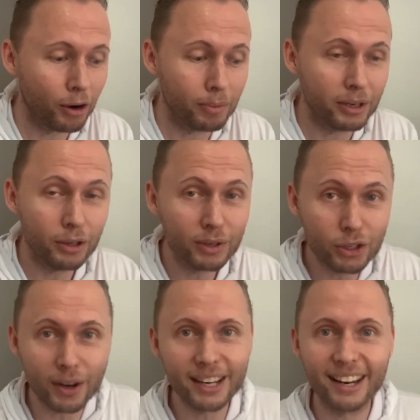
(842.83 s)
you
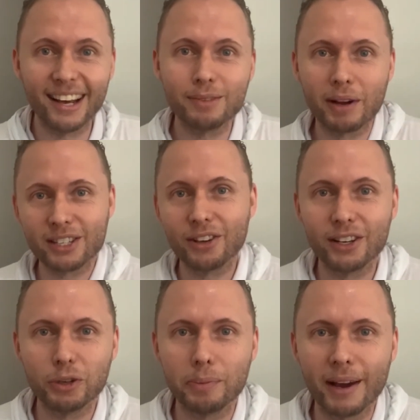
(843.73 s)
enjoyed it as much as I
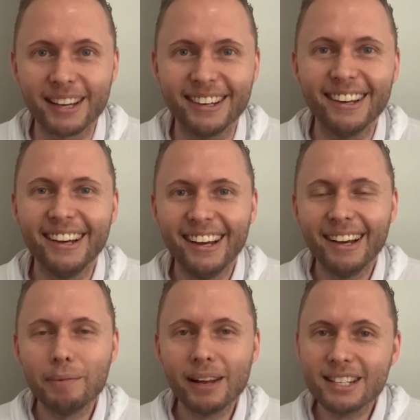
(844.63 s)
enjoyed making it.
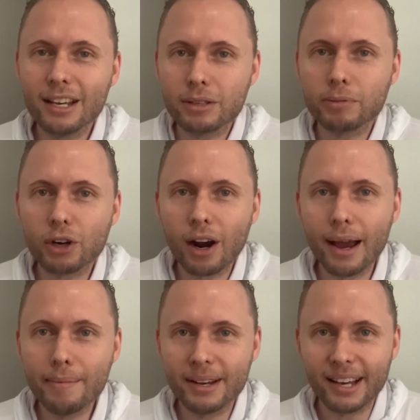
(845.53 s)
Please hit
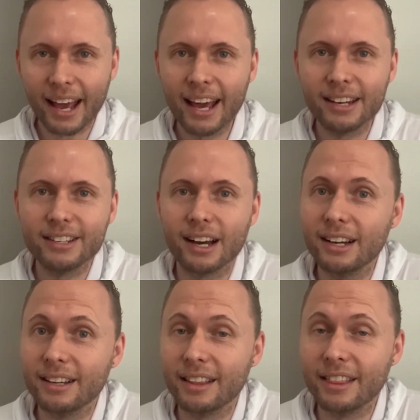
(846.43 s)
subscribe, and
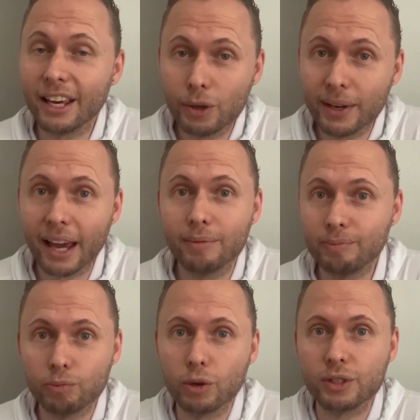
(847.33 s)
thank you again.
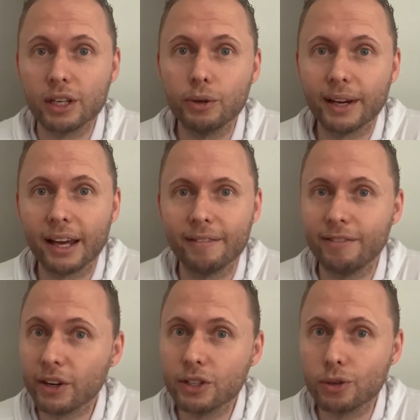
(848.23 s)
We'll see you again
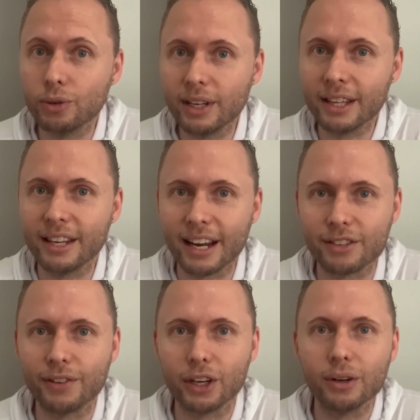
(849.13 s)
very soon in the next
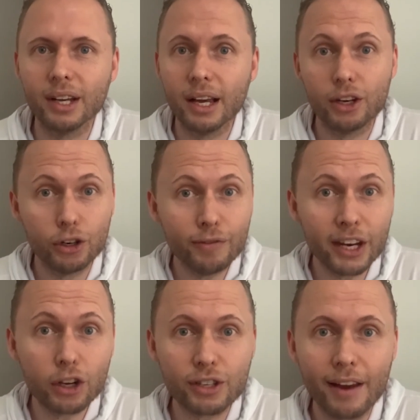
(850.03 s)
video. New
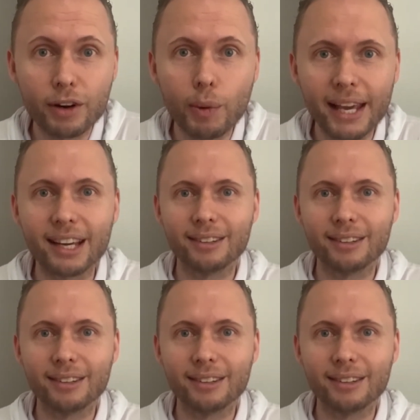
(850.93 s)
videos every week.